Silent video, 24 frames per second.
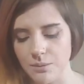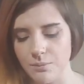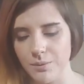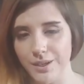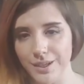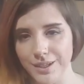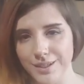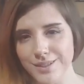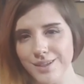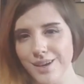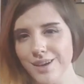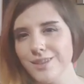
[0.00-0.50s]
but
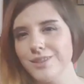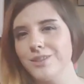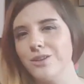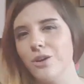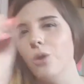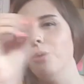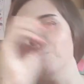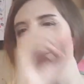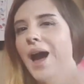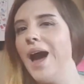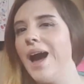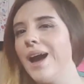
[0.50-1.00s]
it does
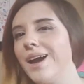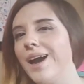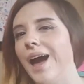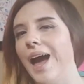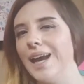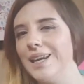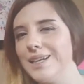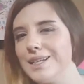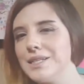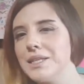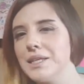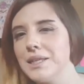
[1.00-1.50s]
go back
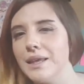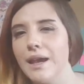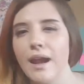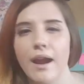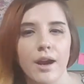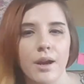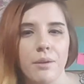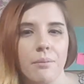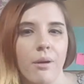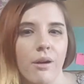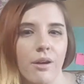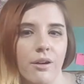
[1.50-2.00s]
kind of to the
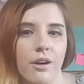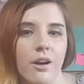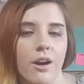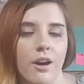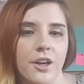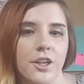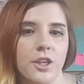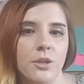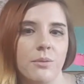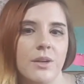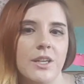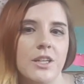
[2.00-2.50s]
Harry Potter
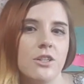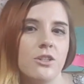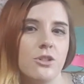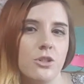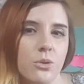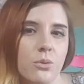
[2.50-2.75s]
argument.